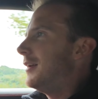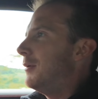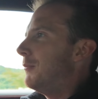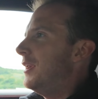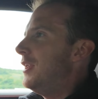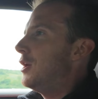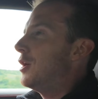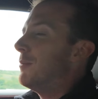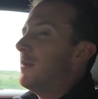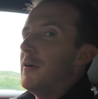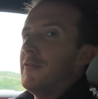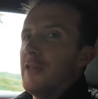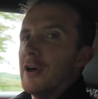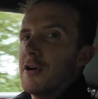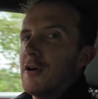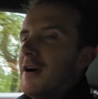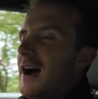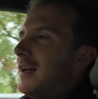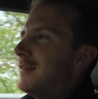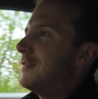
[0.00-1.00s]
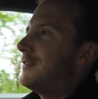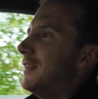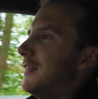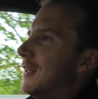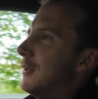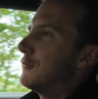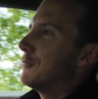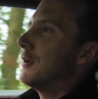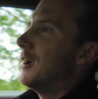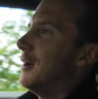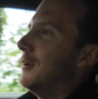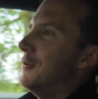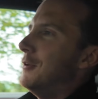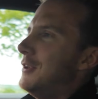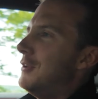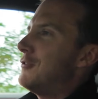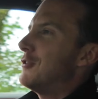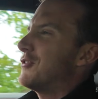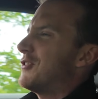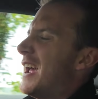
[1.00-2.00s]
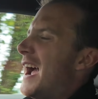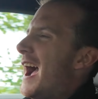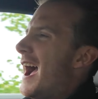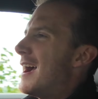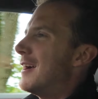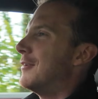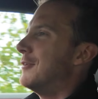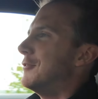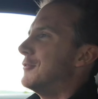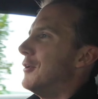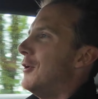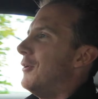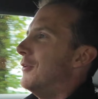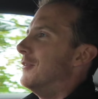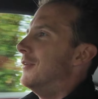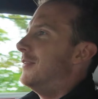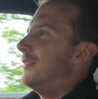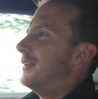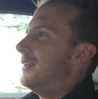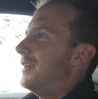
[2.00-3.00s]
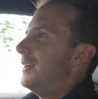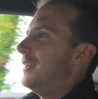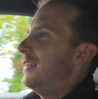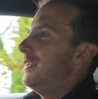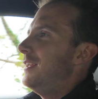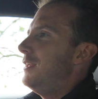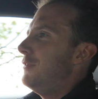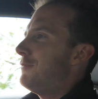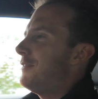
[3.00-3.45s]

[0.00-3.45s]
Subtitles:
When you come over the crests in this road, it just hangs on.